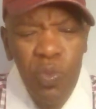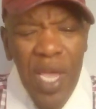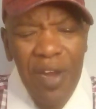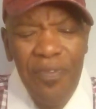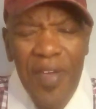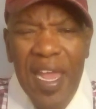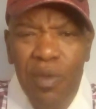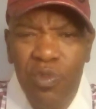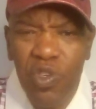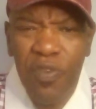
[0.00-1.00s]
You had a fan
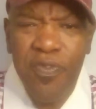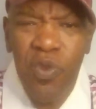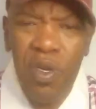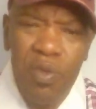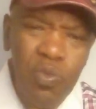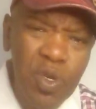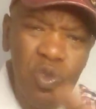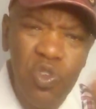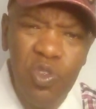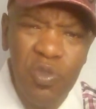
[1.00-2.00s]
that was on the floor, one
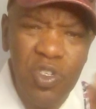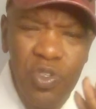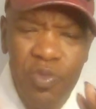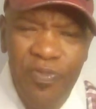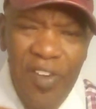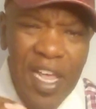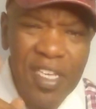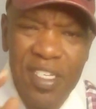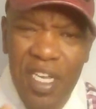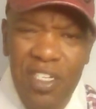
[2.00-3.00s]
of those
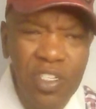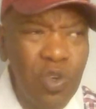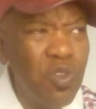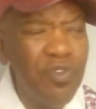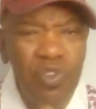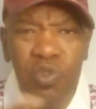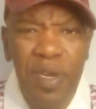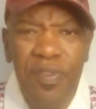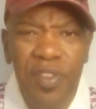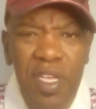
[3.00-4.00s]
fans that circle the room
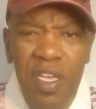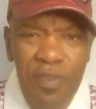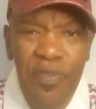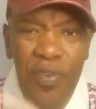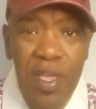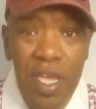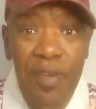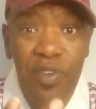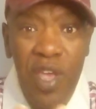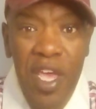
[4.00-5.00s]
and everything,
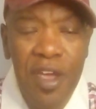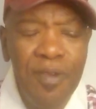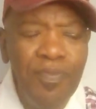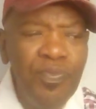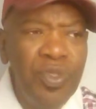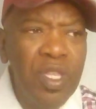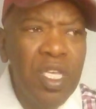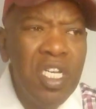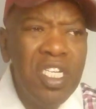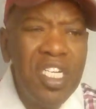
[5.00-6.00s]
give you air.
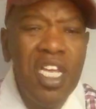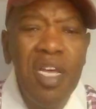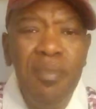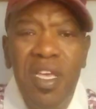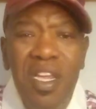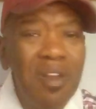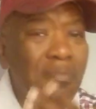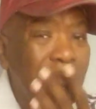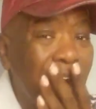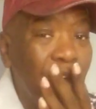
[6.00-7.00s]
She hit me in the
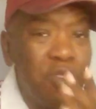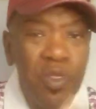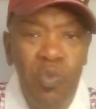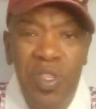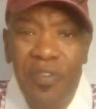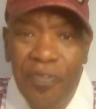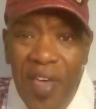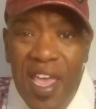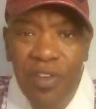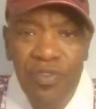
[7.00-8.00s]
mouth with the
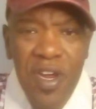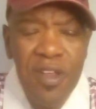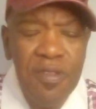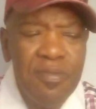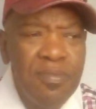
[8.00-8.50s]
fan, right?